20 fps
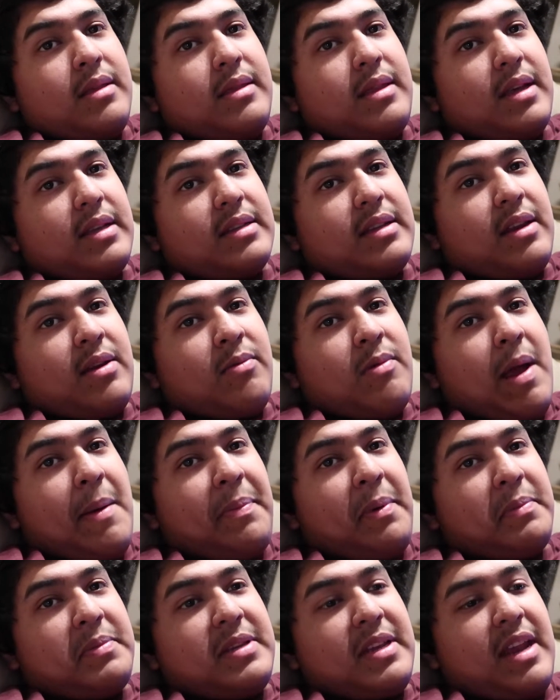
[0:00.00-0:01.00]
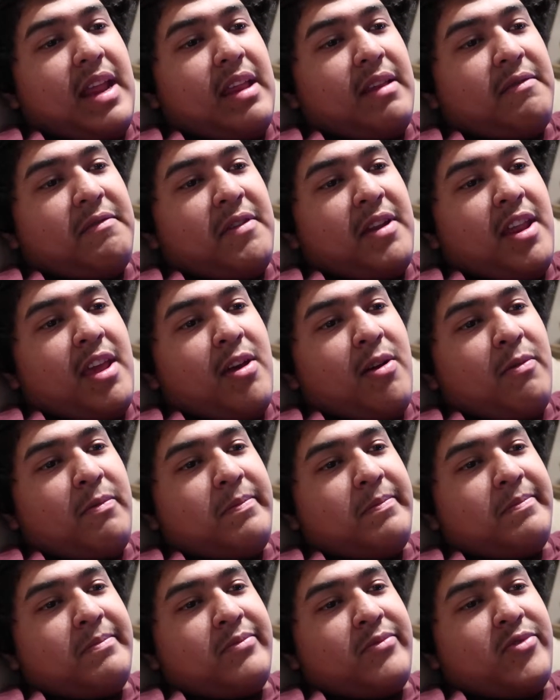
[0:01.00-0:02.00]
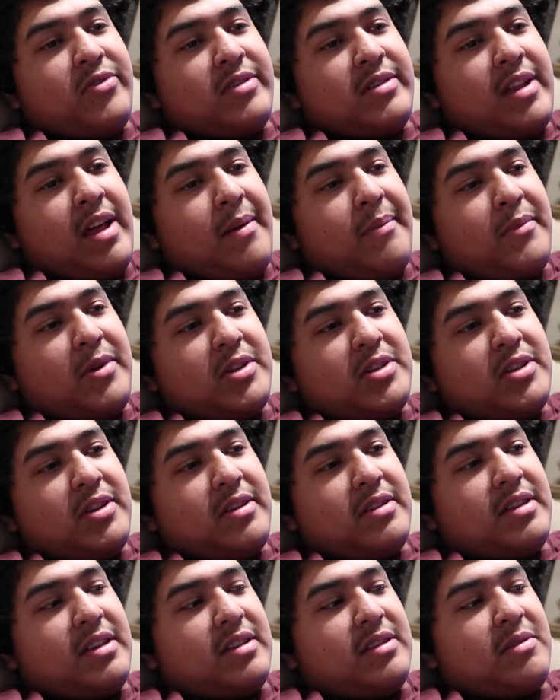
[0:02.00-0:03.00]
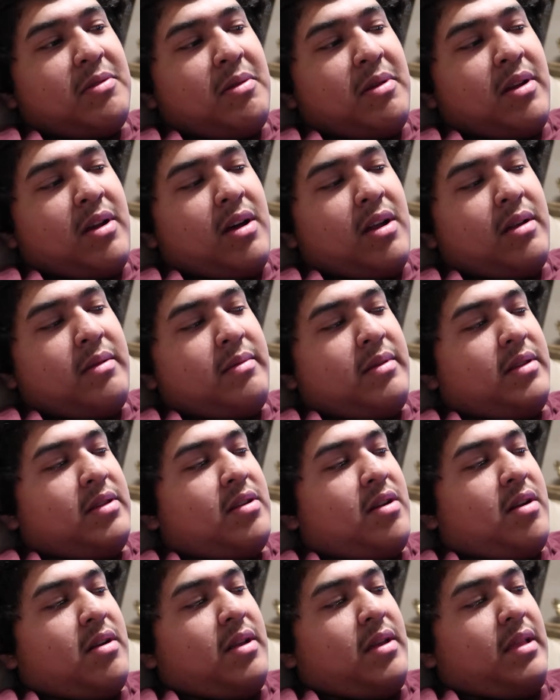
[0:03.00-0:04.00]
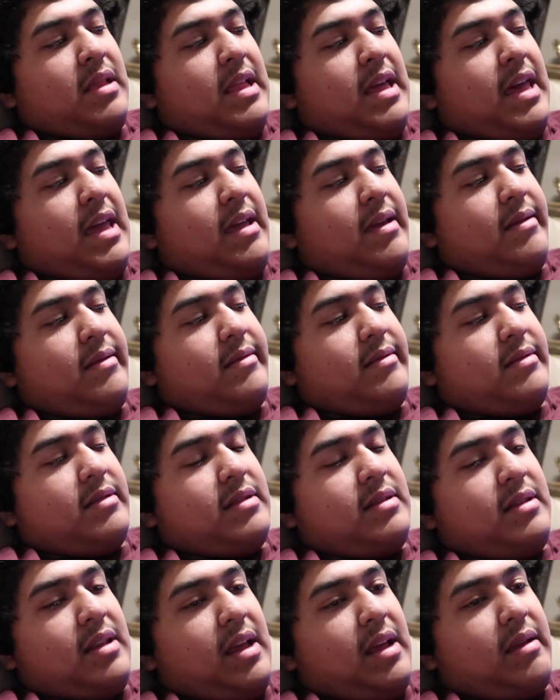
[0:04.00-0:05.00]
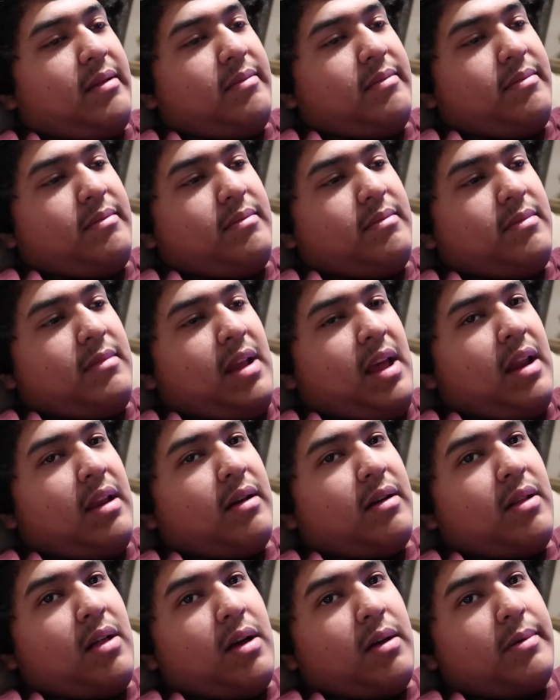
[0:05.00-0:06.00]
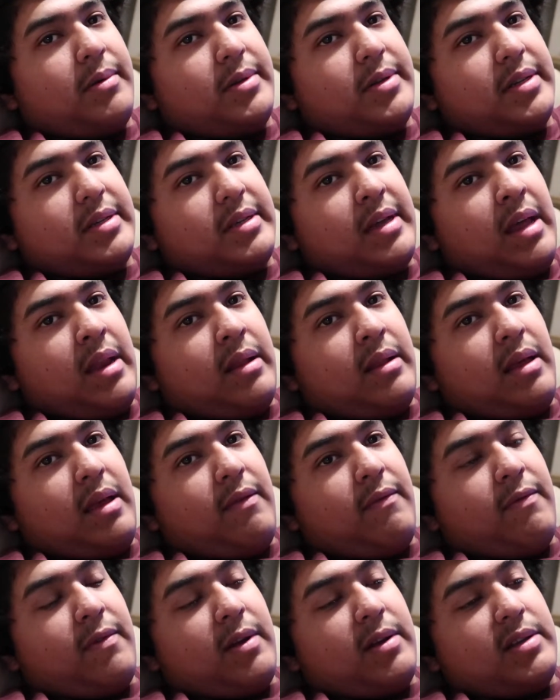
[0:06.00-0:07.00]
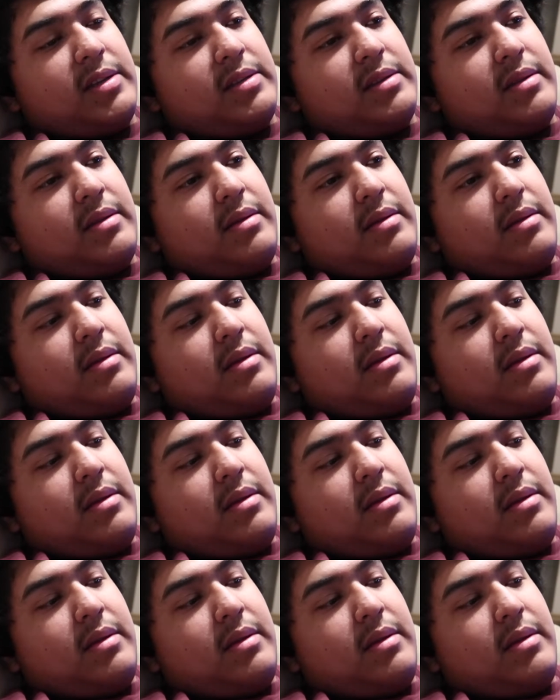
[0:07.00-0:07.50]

That's going to wrap up today's video. There's not much else that's going on. It's already late. It's like 9 o'clock, which is kind of late for us.